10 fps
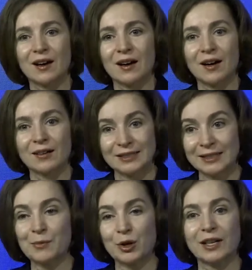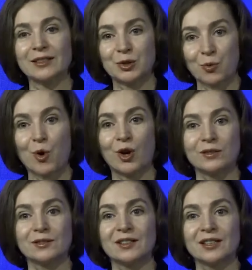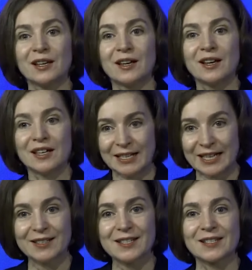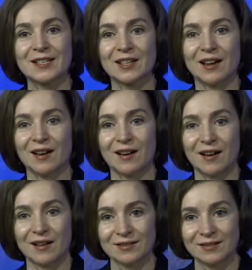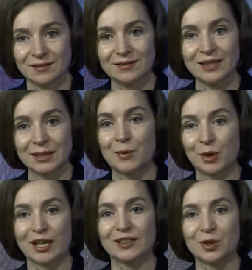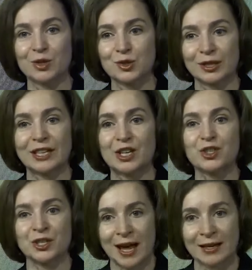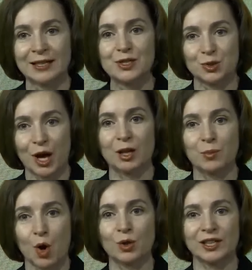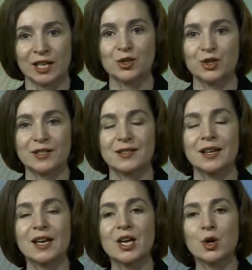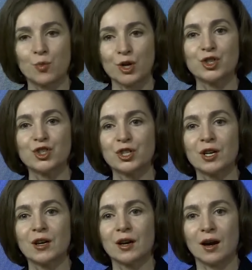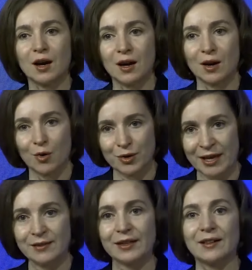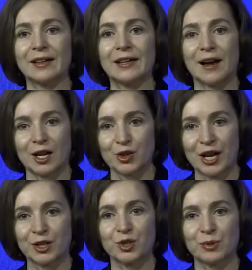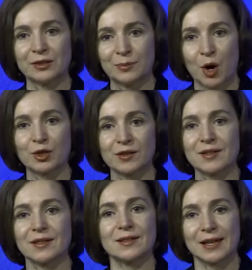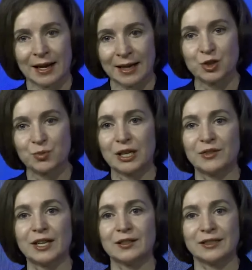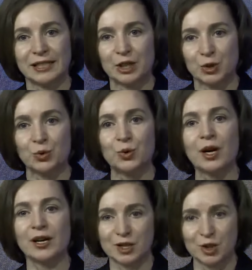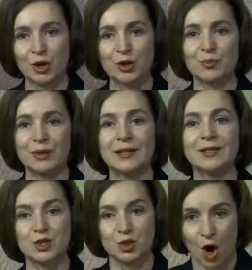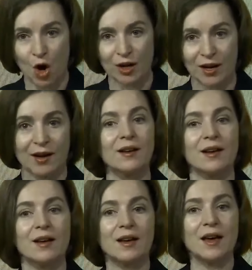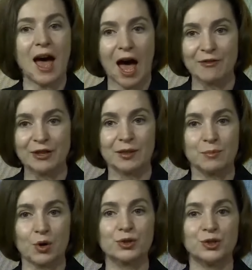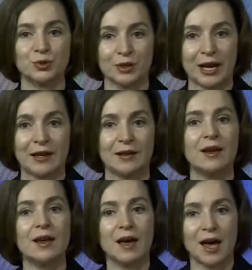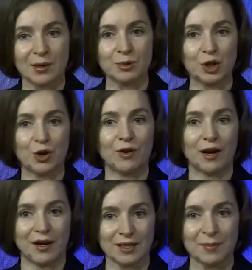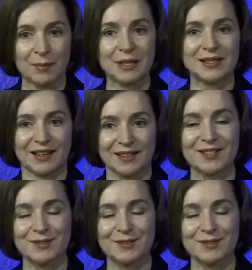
the democratic world needs the democratic consolidation and needs to help all the countries which authentically are trying to build democracies. And I do believe that EU is going to be stronger having both Ukraine and Moldova as member states.